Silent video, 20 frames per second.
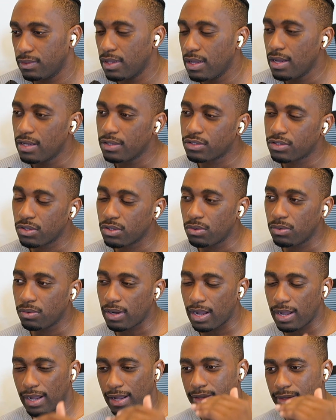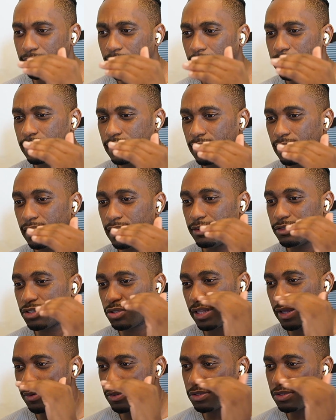So so
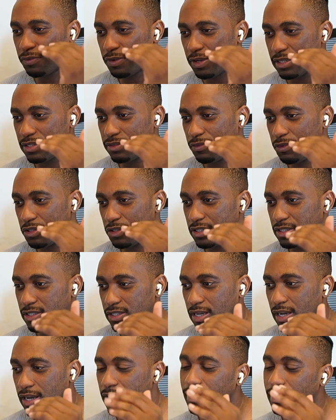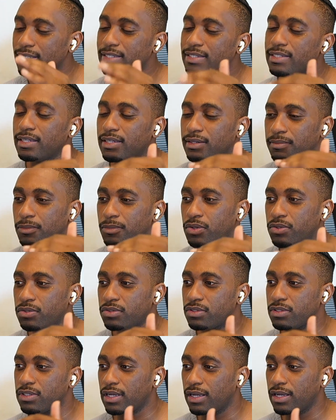that's the first. That's the most.
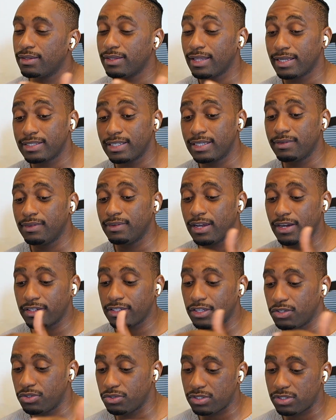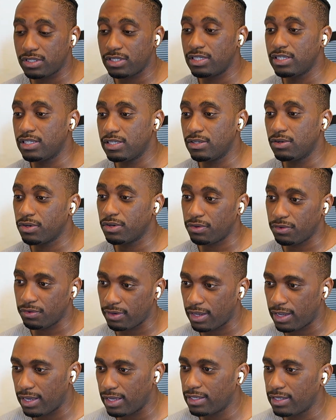That's the layer that you see or you
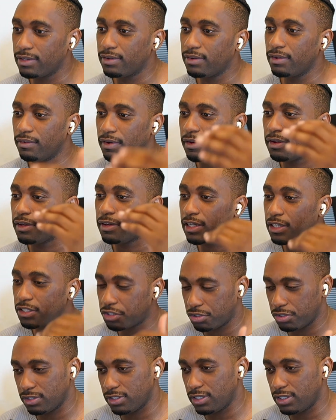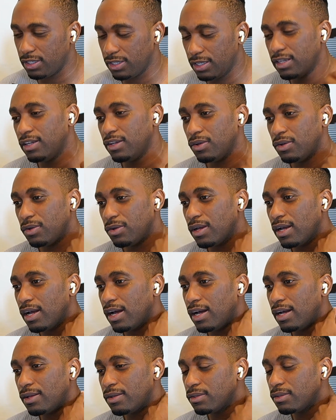hit initially.
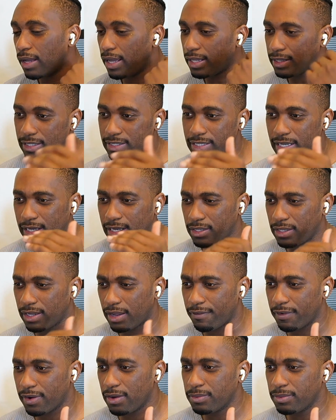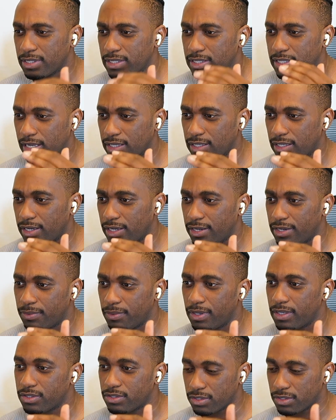And the second, I forgot what the second layer
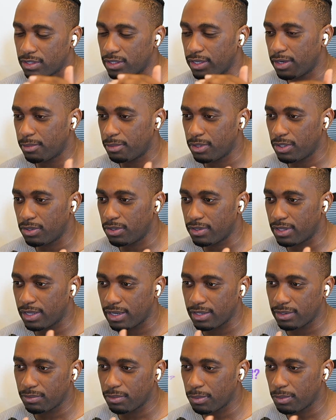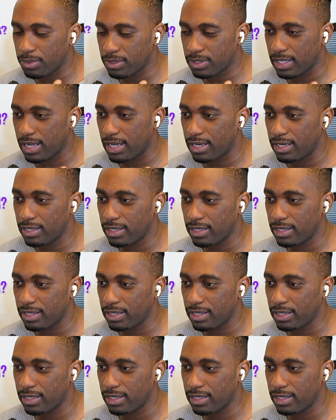was, or the layer below that. What was that?